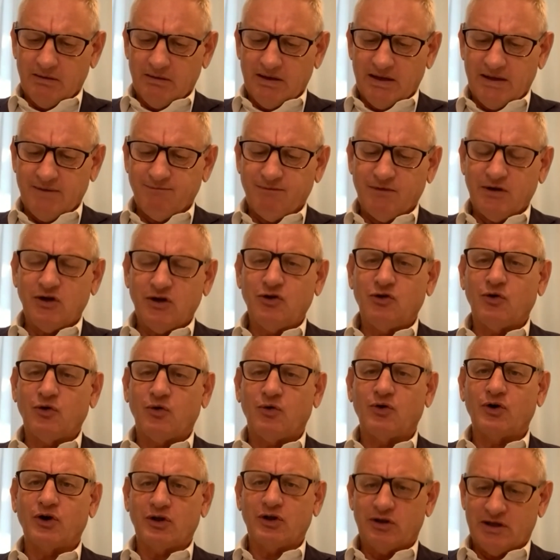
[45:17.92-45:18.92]

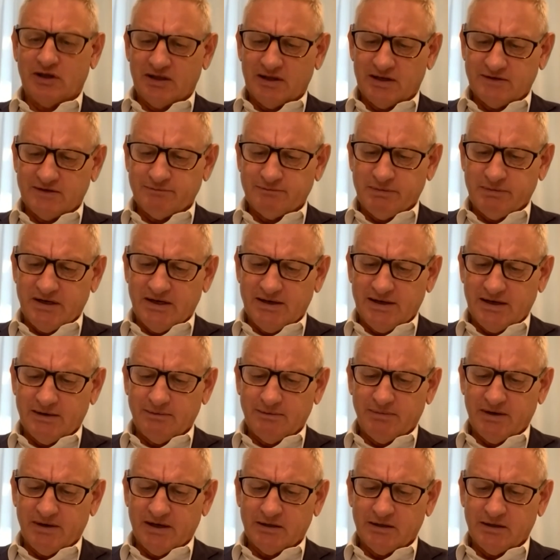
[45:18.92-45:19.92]
inventory that has been
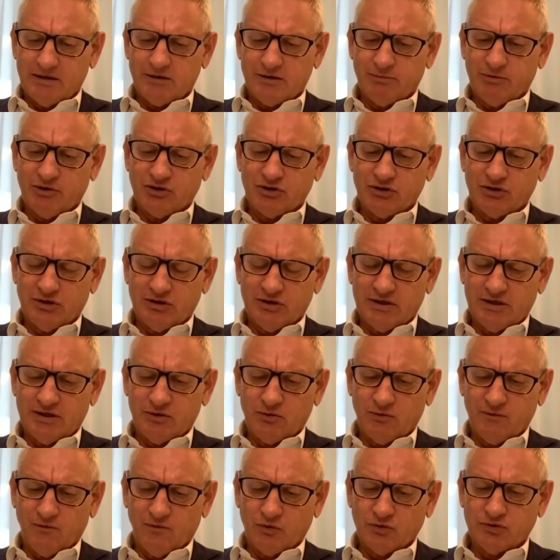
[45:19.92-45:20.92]
done by the Commission
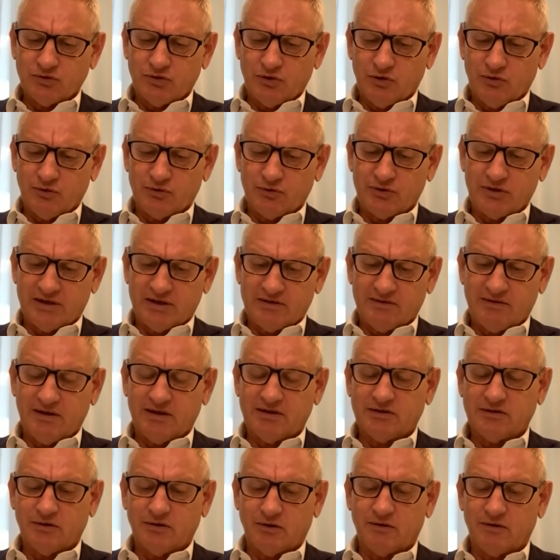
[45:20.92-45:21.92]
that you've also looked at the
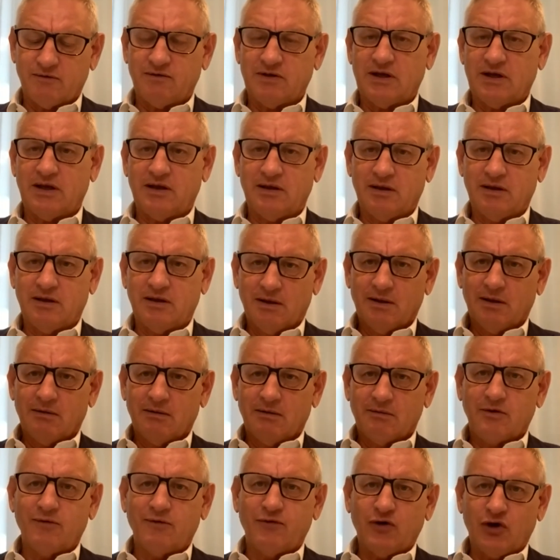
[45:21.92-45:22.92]
sort of the
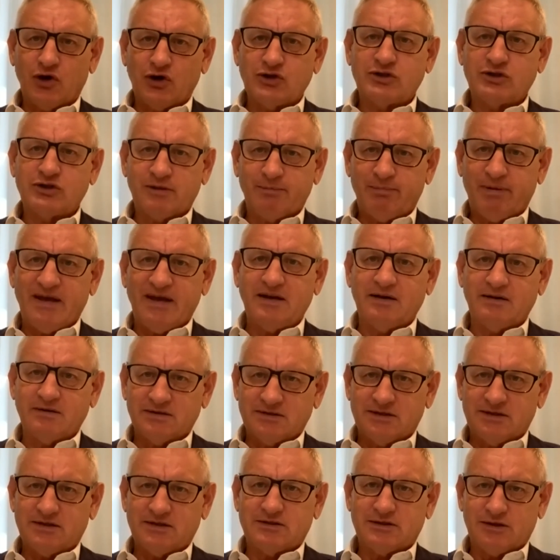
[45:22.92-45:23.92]
reverse
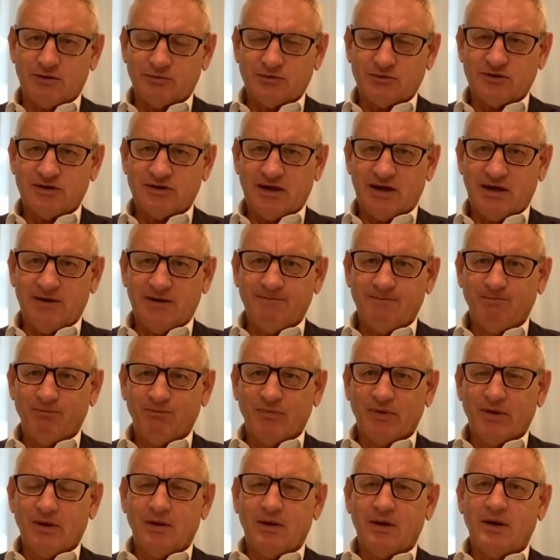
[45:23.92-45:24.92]
dependency, so to say.
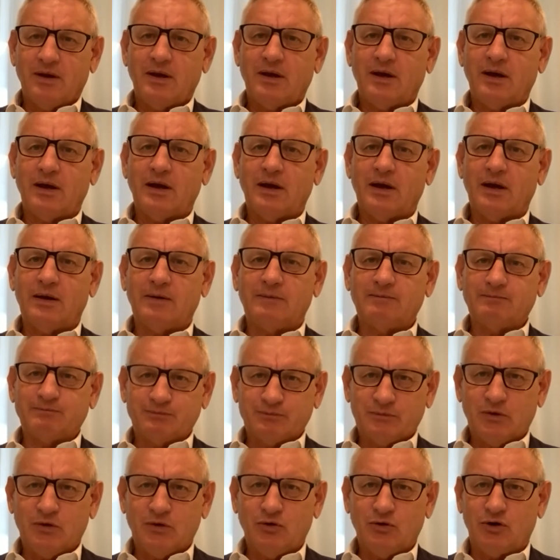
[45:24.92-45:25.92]

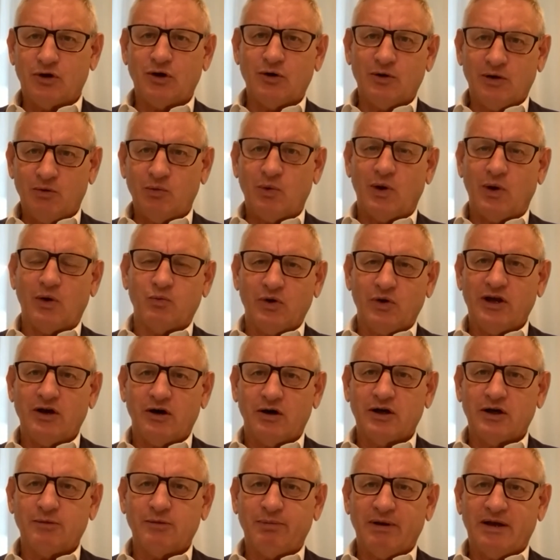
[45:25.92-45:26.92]
Not only where we
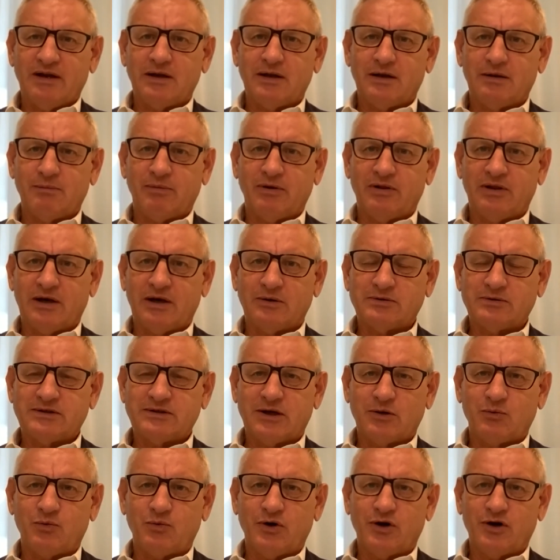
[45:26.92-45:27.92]
are dependent upon the
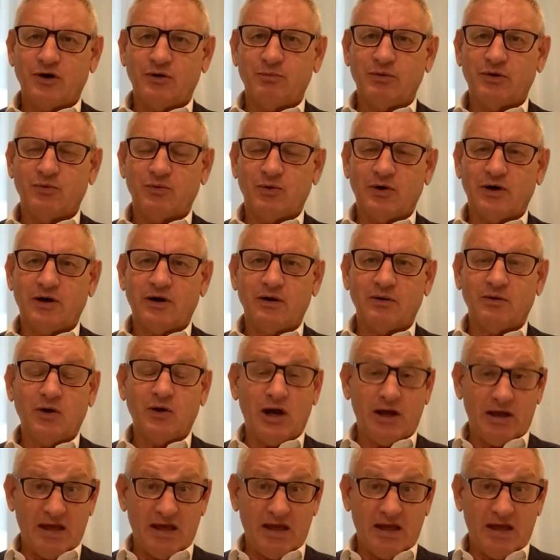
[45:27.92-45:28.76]
outside world, but where